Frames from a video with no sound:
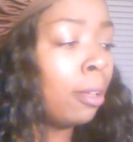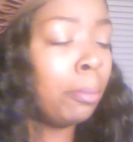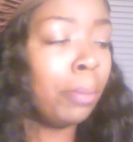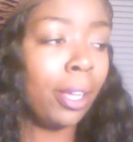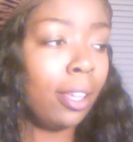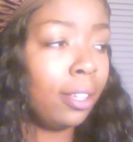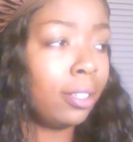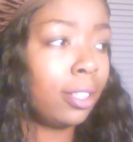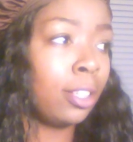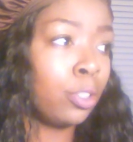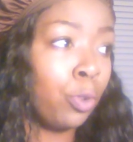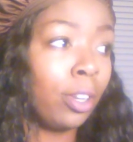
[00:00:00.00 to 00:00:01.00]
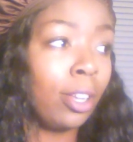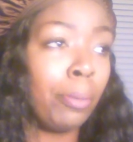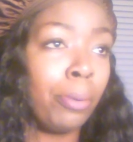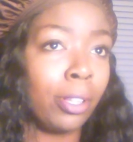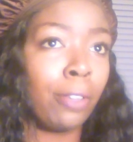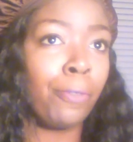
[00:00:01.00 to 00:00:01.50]
But it's really a
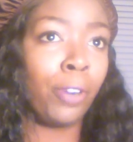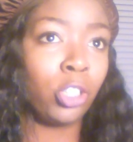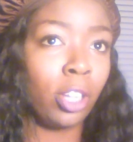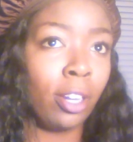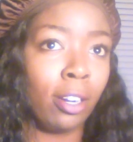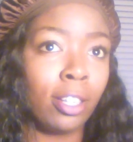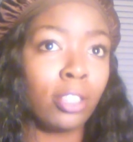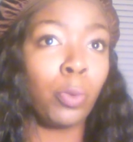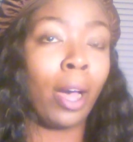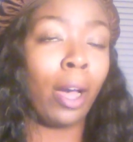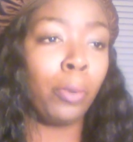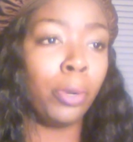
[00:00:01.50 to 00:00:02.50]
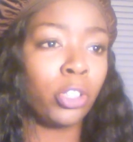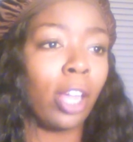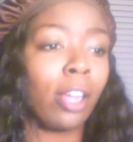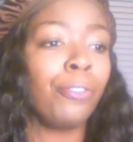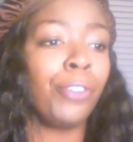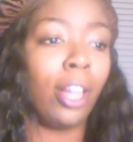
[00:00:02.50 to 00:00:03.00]
breath of fresh air. That's why I wish I
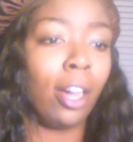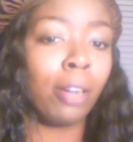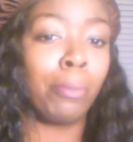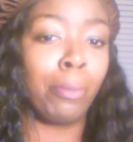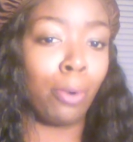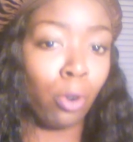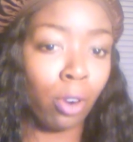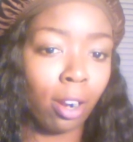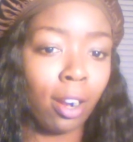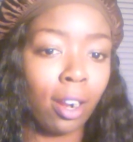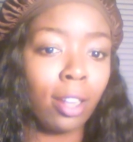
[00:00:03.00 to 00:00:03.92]
could vlog more.